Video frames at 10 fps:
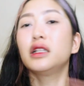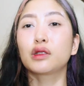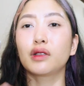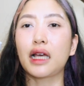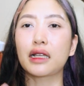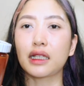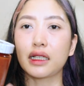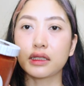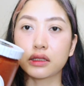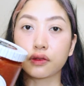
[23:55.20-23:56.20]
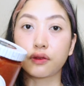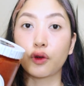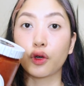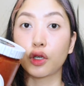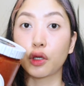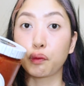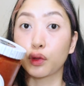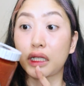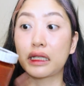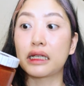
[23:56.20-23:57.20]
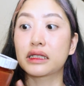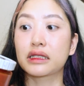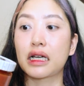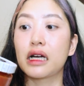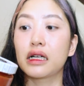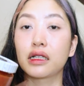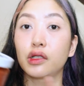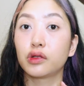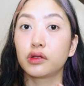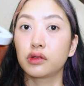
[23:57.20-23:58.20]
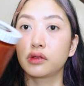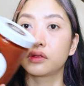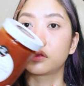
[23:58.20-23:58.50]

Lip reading: This one ata is for putanesca, ganon.